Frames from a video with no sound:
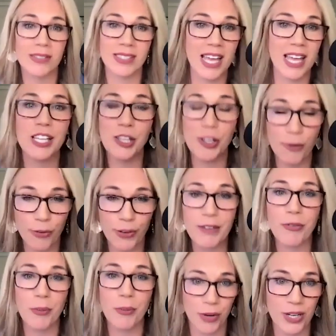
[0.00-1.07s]
setting you free
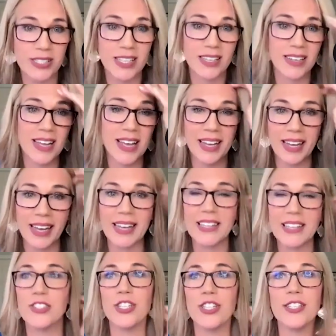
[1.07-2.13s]
from prison
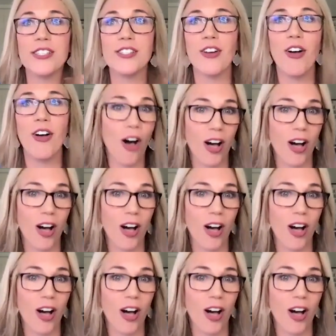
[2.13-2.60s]
is just